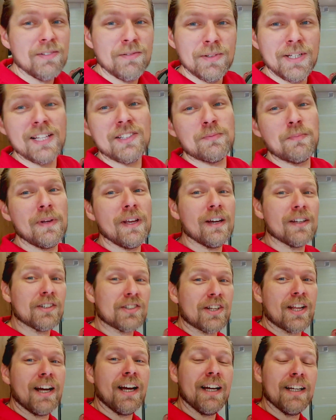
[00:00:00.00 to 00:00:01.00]
Let's be
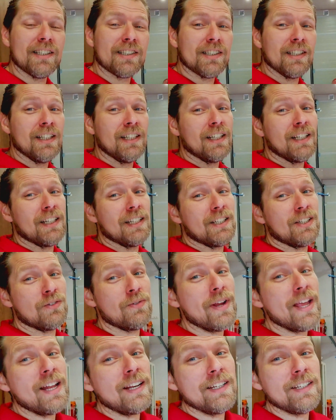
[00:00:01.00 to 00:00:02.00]
honest, guys. The
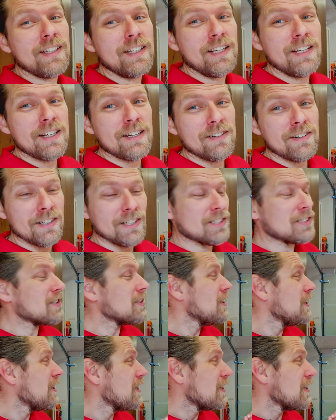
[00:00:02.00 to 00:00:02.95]
reality here is